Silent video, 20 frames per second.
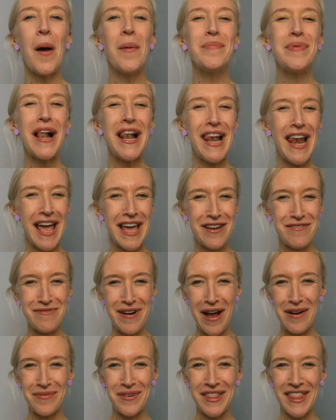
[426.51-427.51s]
Play
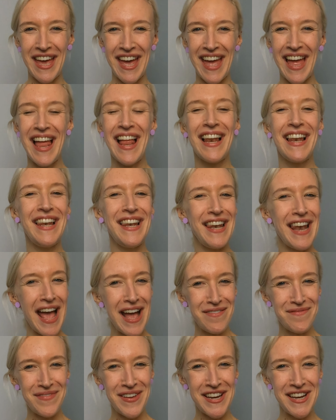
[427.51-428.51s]
around with it.
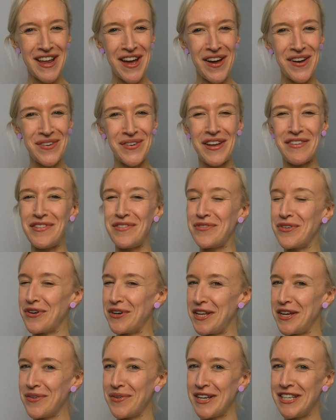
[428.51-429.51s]
Let me know if you've got
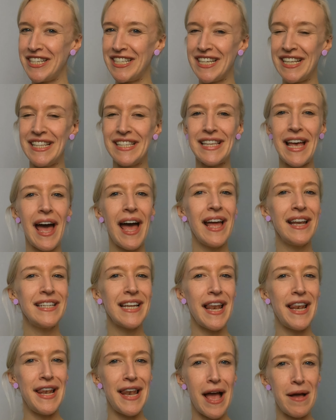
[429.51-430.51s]
any questions and
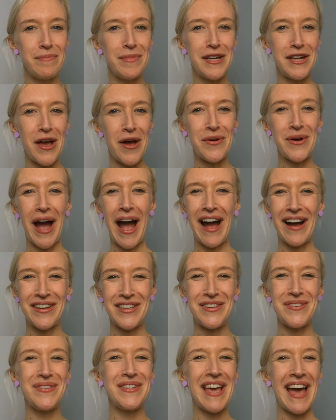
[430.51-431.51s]
let me know how
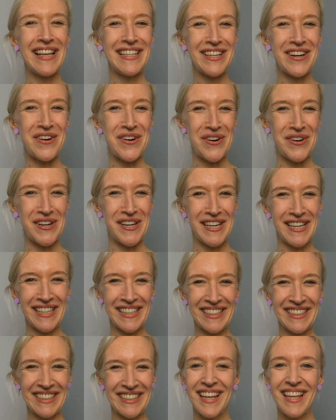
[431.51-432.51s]
you get on.